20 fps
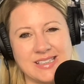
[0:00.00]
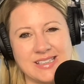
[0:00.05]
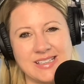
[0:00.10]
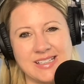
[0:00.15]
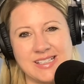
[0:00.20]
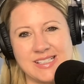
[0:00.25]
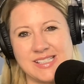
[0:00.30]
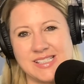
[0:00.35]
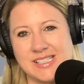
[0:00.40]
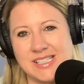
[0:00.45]
a
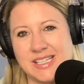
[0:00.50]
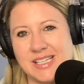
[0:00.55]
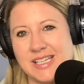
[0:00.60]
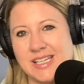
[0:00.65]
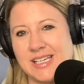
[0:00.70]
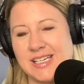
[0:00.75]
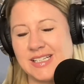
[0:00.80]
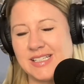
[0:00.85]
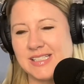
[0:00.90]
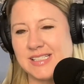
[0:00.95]

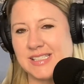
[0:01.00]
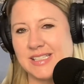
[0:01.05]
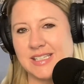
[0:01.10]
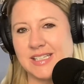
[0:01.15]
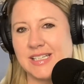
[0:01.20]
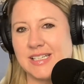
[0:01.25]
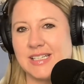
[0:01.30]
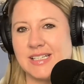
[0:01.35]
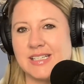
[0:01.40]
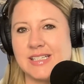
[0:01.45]
stinky,
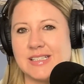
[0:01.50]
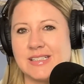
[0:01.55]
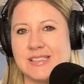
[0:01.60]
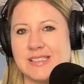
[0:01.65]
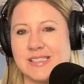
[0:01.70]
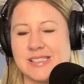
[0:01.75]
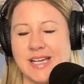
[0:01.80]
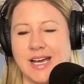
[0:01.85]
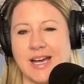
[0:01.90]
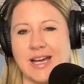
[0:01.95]

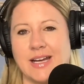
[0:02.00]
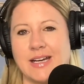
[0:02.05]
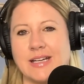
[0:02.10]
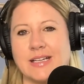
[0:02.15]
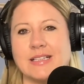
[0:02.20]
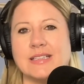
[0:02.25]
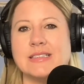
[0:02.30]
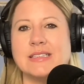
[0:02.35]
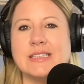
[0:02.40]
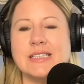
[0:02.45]
sad
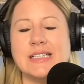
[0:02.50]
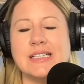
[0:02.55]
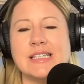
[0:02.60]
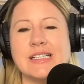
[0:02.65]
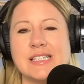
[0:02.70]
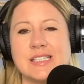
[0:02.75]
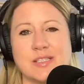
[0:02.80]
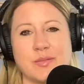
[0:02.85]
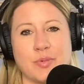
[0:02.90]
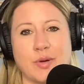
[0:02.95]

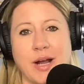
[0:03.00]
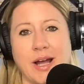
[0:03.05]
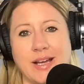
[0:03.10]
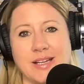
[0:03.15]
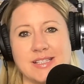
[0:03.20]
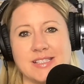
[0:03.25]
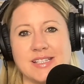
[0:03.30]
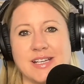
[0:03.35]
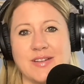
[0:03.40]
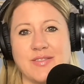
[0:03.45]

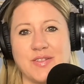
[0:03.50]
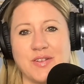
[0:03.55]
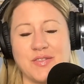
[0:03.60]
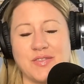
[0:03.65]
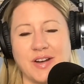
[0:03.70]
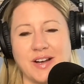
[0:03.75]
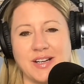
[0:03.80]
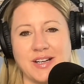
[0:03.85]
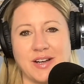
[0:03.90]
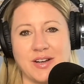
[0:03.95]
surprise if you
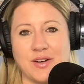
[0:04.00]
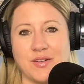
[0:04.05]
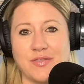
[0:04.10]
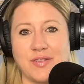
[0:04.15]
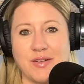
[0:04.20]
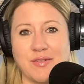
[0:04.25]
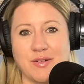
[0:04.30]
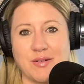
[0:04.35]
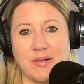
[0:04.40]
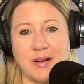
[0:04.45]
find out your
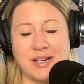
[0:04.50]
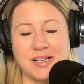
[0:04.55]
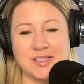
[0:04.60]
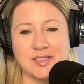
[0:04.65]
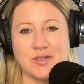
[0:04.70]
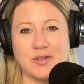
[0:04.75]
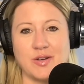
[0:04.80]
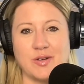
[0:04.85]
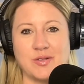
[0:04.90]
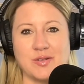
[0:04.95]
favorite ride is
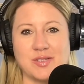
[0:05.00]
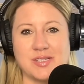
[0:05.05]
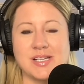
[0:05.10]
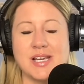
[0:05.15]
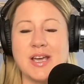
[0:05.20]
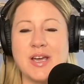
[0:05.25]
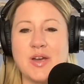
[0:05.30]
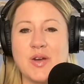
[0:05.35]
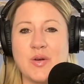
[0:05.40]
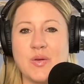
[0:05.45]
closed,
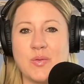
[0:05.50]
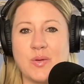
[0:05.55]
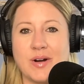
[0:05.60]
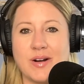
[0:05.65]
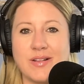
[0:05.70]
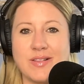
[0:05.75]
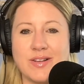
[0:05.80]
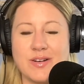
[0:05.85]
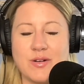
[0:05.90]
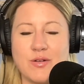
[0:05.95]
where a
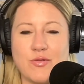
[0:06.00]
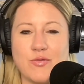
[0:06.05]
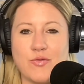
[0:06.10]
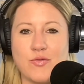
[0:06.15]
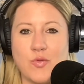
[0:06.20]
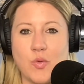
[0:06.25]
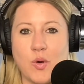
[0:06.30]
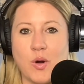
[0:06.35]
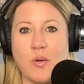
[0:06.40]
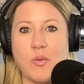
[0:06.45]
little
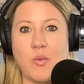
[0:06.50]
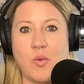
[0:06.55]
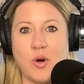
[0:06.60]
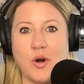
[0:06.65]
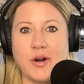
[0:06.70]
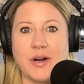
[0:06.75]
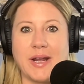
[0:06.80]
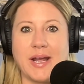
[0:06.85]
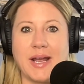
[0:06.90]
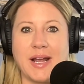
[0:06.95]

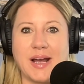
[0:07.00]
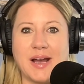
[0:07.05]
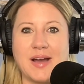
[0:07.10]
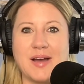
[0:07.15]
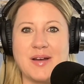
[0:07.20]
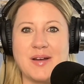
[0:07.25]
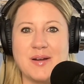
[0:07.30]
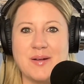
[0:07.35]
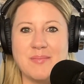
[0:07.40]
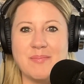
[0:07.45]
forewarning
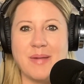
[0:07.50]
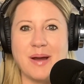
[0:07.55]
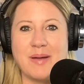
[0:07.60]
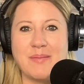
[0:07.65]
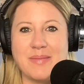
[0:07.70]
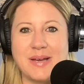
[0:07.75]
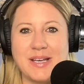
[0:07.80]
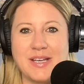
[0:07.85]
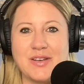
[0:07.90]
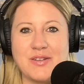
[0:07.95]
might
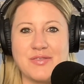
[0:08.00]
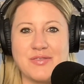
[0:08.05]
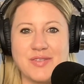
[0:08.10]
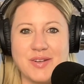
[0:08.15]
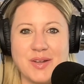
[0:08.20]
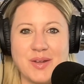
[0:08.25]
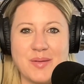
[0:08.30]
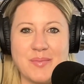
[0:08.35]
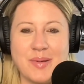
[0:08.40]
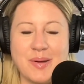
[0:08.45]
make you
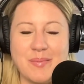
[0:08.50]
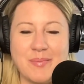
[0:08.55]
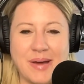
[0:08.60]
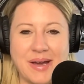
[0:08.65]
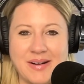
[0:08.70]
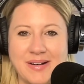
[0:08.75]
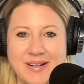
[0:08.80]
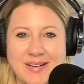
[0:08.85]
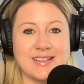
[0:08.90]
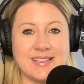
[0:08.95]
feel a bit
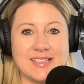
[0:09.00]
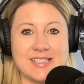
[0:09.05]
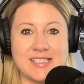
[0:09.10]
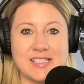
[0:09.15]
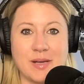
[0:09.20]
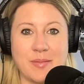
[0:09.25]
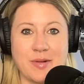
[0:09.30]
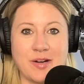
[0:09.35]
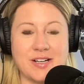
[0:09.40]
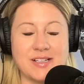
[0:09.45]
better. This
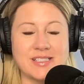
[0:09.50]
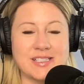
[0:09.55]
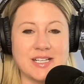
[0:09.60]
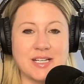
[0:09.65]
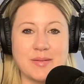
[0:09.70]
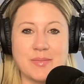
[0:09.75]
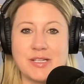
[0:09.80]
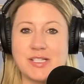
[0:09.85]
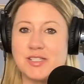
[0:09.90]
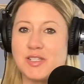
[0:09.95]
summer is going
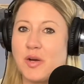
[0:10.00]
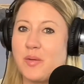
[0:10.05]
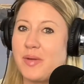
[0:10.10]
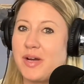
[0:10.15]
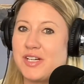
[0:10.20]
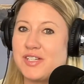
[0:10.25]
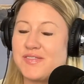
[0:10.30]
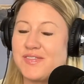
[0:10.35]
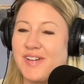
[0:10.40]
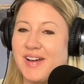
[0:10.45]
to be so
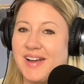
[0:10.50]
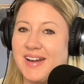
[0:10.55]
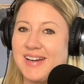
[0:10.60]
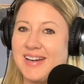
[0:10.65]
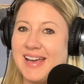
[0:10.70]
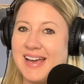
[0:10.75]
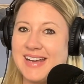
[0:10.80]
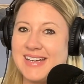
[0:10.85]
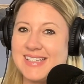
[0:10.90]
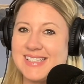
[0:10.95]
much fun
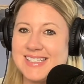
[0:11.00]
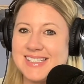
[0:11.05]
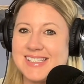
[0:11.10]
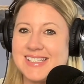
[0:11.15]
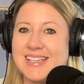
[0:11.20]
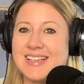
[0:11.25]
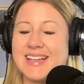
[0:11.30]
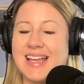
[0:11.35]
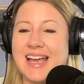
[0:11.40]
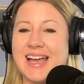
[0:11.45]
at
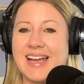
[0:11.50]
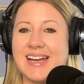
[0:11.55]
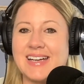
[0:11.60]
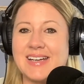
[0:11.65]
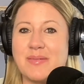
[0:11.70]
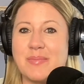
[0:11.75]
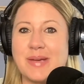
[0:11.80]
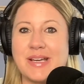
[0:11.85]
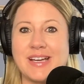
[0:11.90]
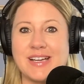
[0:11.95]

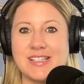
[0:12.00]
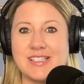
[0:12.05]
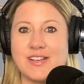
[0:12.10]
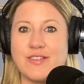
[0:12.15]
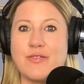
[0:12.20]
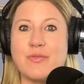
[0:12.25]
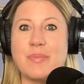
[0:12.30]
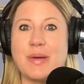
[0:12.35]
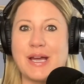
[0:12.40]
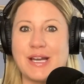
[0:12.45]
Disneyland because
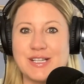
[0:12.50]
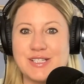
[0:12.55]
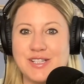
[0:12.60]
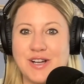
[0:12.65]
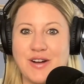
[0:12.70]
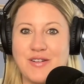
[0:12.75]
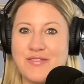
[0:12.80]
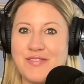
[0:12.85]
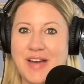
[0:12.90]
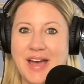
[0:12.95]
of
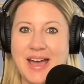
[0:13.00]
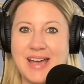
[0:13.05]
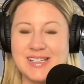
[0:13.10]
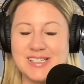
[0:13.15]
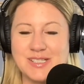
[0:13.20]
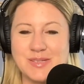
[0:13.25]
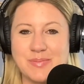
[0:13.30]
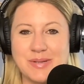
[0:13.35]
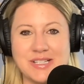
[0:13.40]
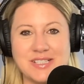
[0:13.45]
Pixar
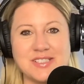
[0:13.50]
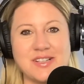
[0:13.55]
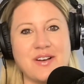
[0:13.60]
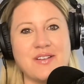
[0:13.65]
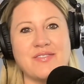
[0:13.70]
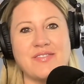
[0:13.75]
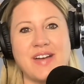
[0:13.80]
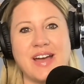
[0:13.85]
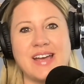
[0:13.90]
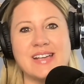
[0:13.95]
Fest. Pixar
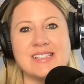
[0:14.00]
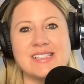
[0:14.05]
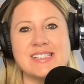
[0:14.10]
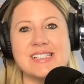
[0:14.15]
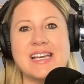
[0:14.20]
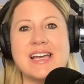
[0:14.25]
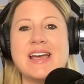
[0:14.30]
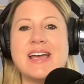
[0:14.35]
Fest